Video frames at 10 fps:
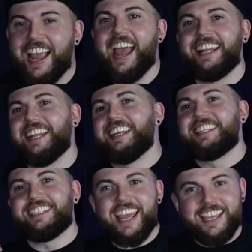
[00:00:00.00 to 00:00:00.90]
And then the
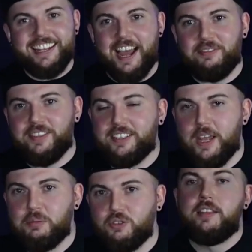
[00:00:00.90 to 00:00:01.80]
second half of this
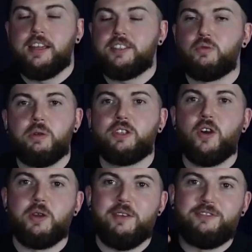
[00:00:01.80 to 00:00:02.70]
episode, this is where we
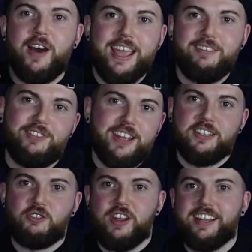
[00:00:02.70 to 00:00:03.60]
talk about five
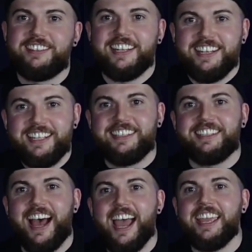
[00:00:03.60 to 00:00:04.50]
fitness trends that need to
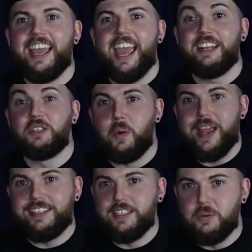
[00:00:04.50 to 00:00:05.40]
die in
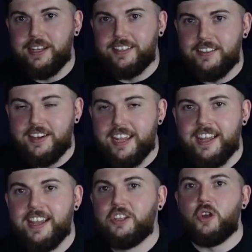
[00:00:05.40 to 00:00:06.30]
2023.
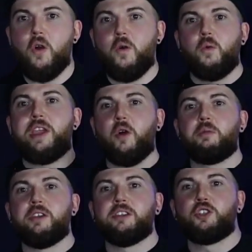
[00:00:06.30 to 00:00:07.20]
So, we hope
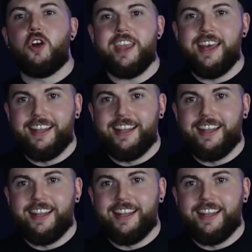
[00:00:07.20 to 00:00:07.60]
you enjoy.